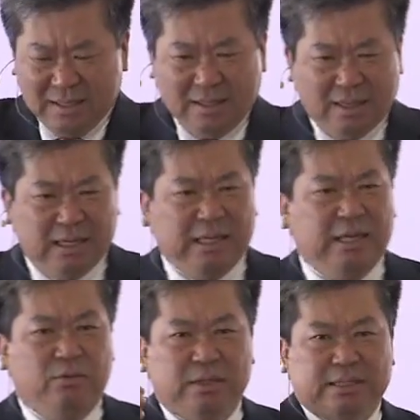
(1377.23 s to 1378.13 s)
And he
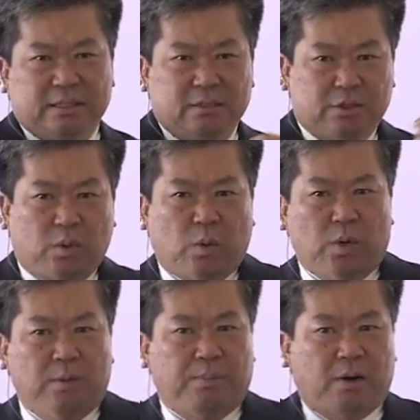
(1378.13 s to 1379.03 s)
was torn
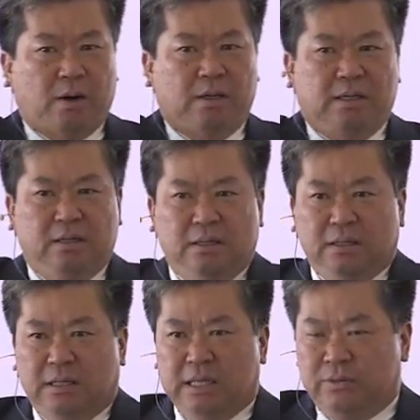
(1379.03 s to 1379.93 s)
apart.
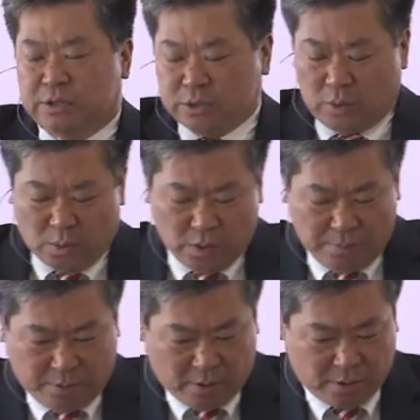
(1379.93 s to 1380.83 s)
He was torn
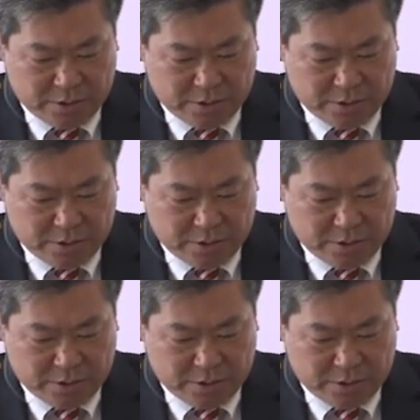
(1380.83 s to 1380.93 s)
apart.